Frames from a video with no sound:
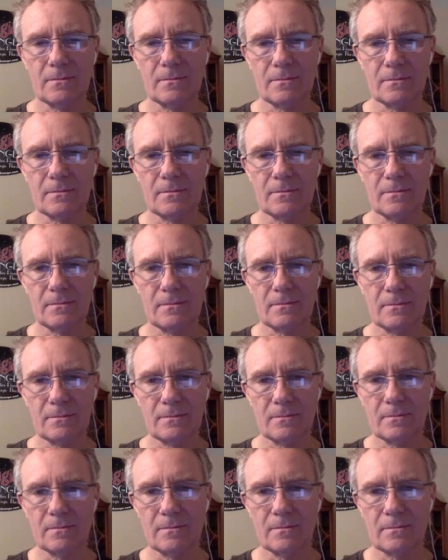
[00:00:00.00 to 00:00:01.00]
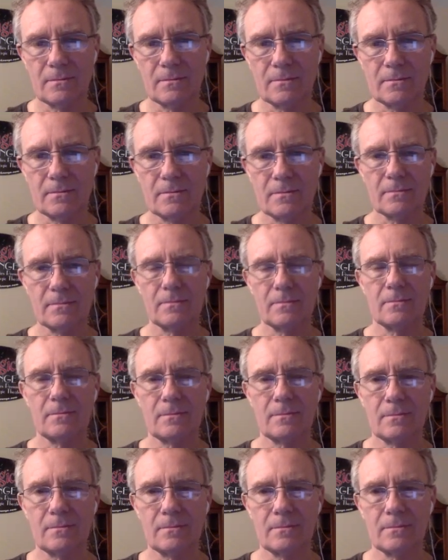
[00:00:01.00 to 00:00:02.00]

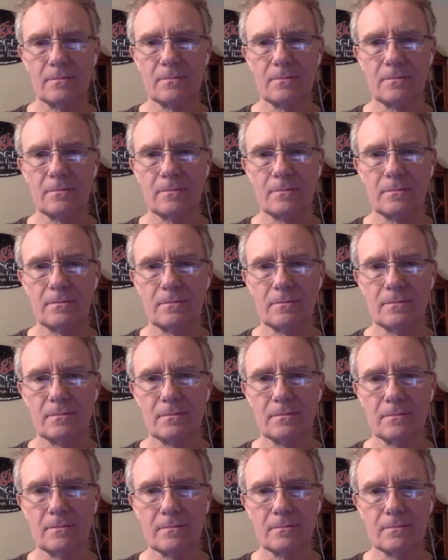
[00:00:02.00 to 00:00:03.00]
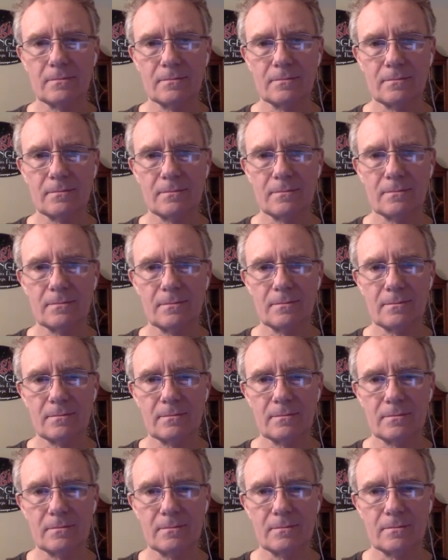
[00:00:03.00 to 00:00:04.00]

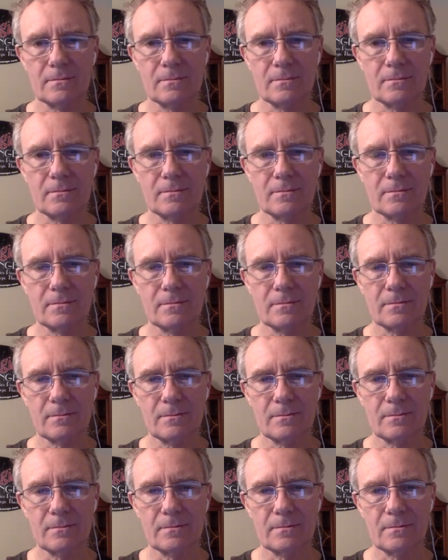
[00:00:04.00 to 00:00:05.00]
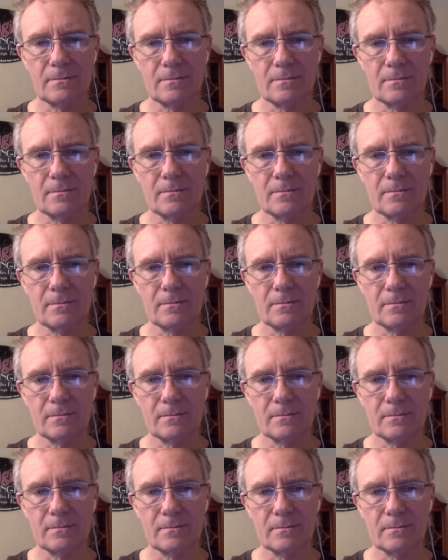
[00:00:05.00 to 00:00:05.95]
(silent)